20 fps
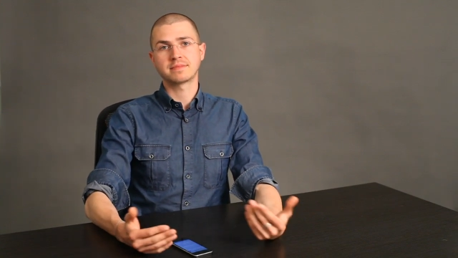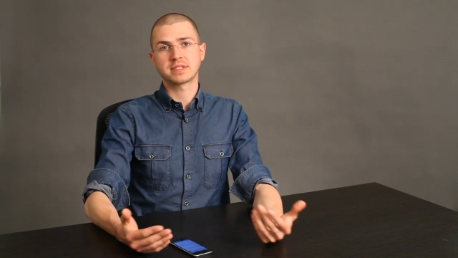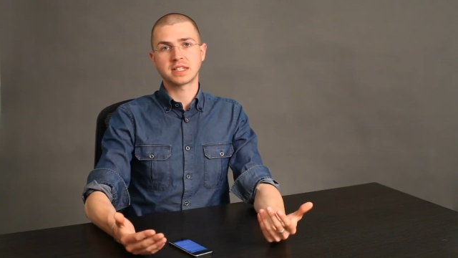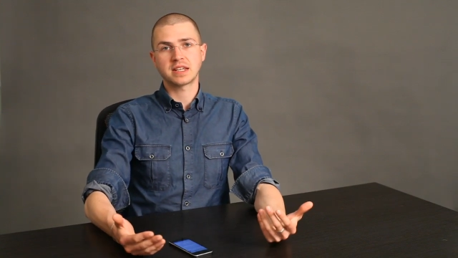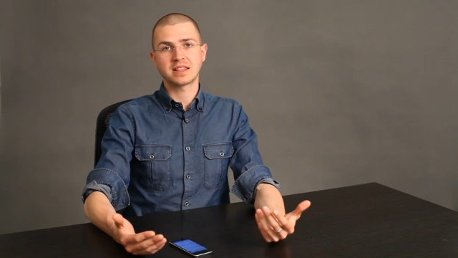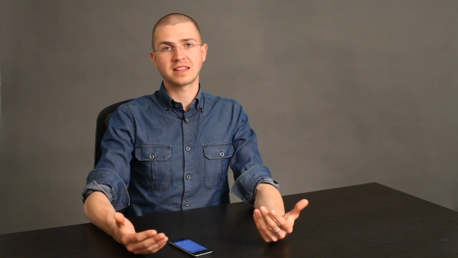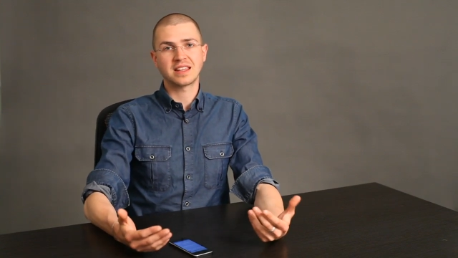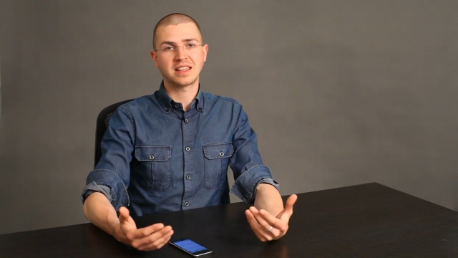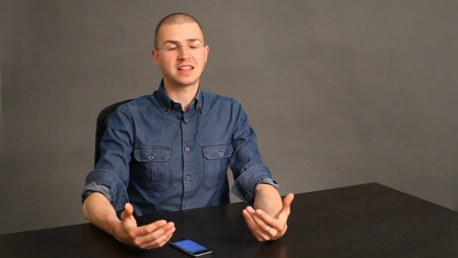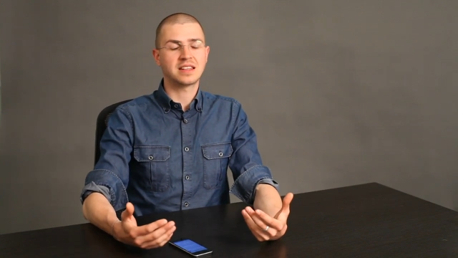
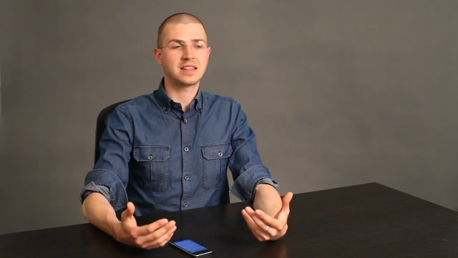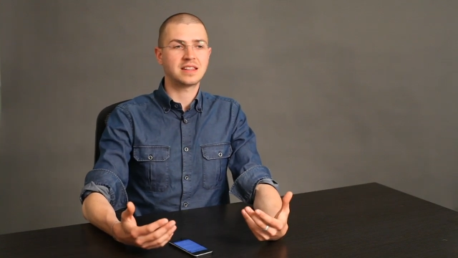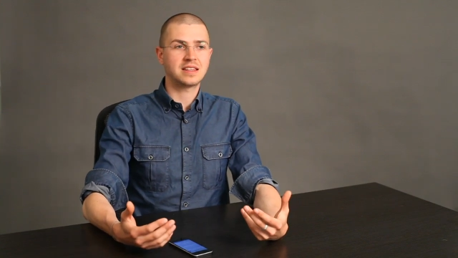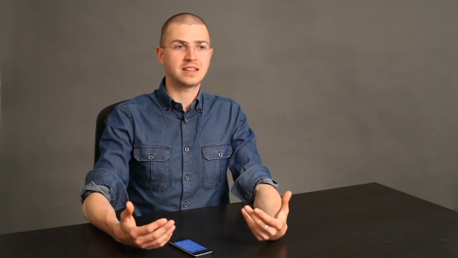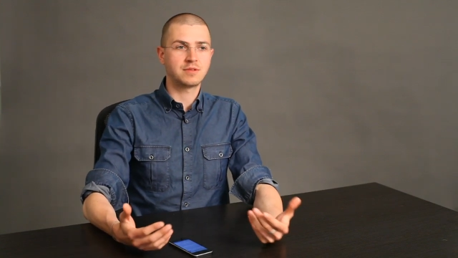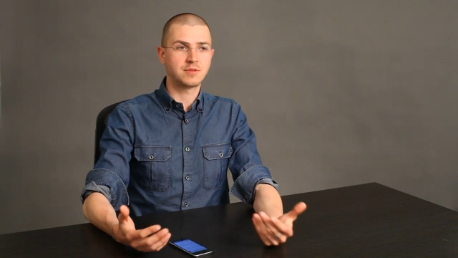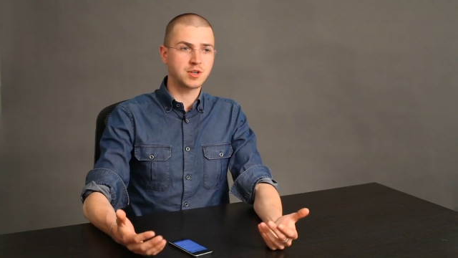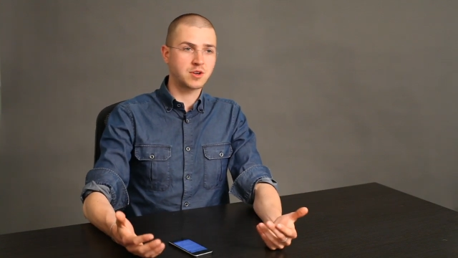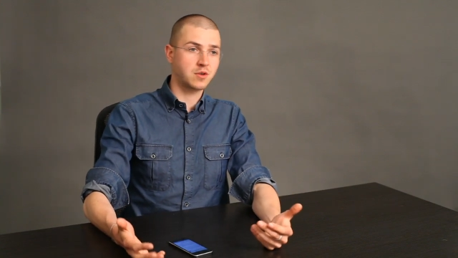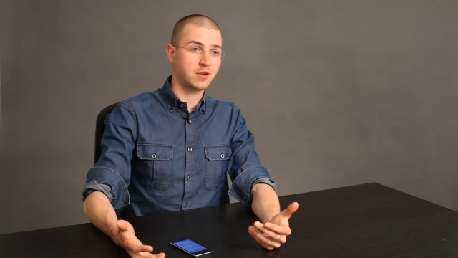said that
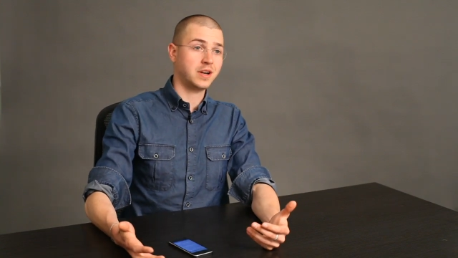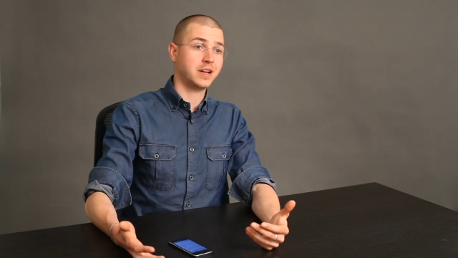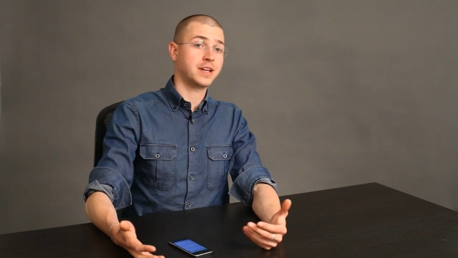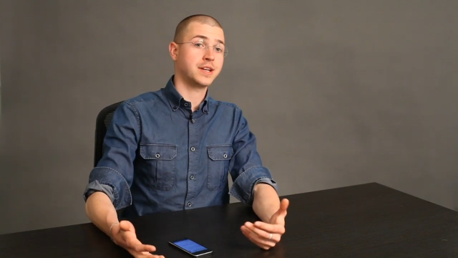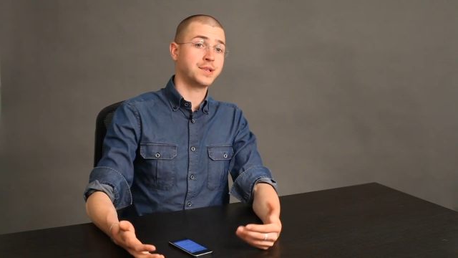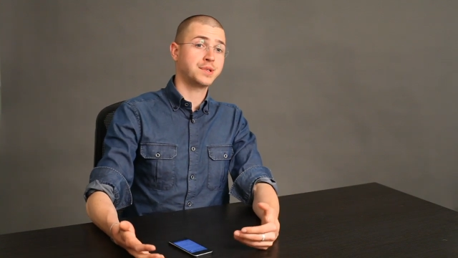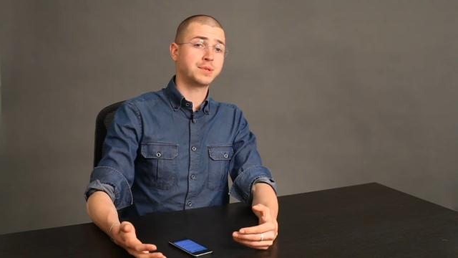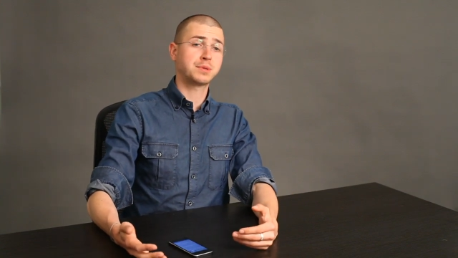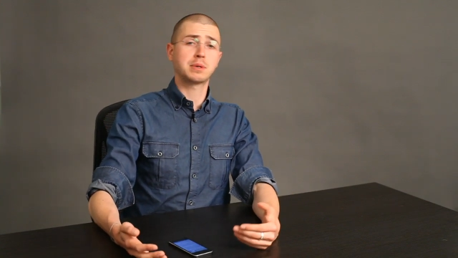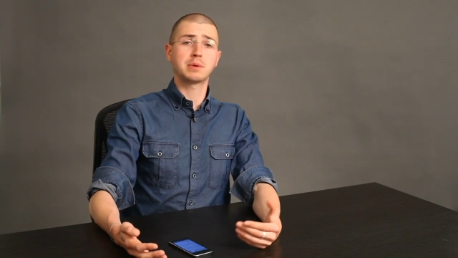the recording
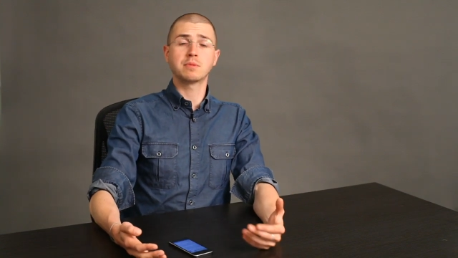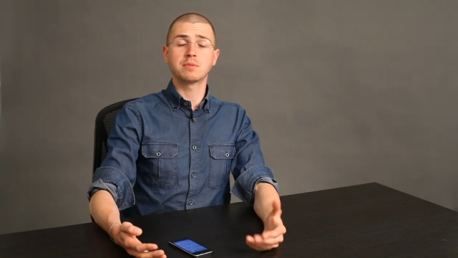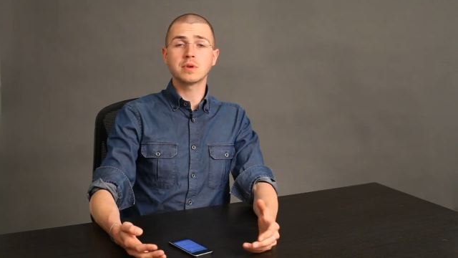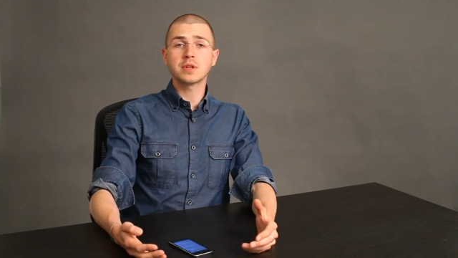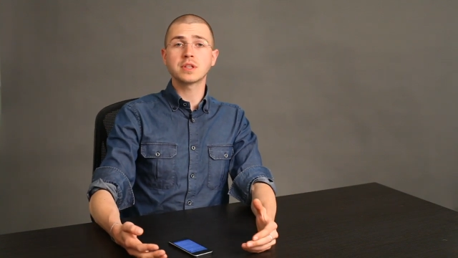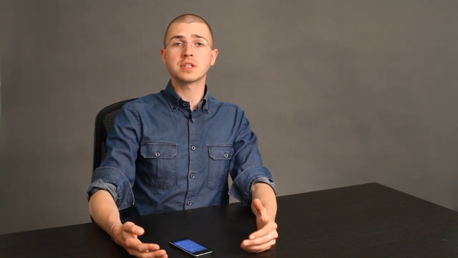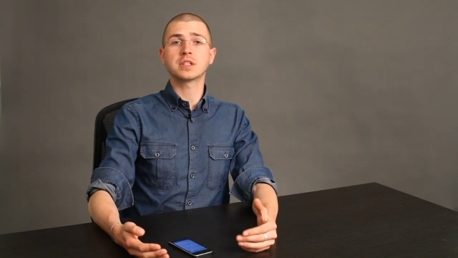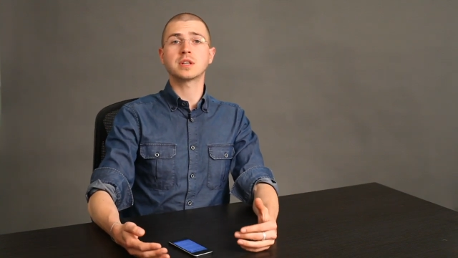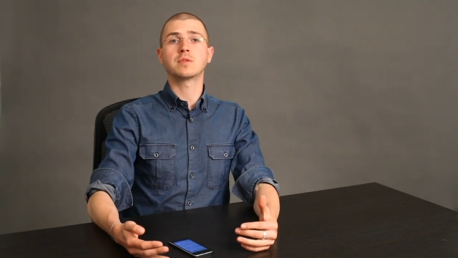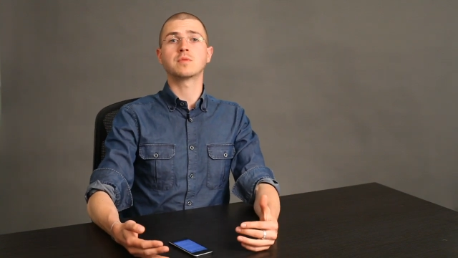industry
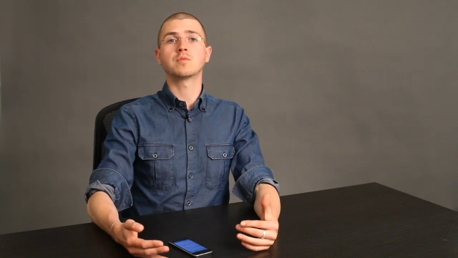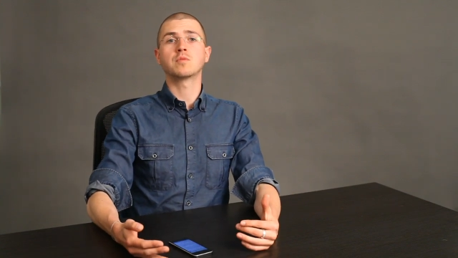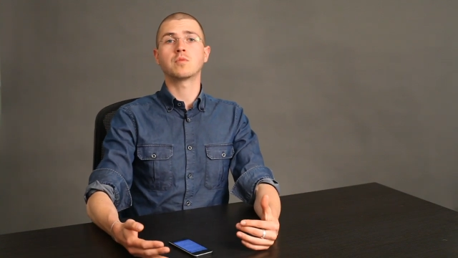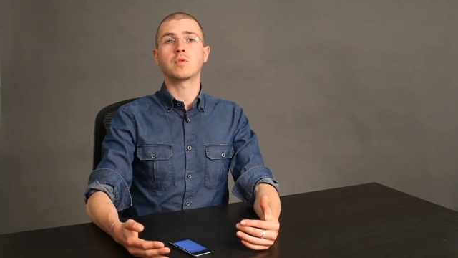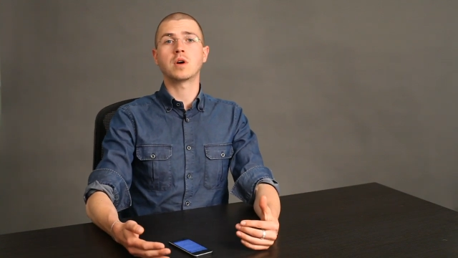really didn't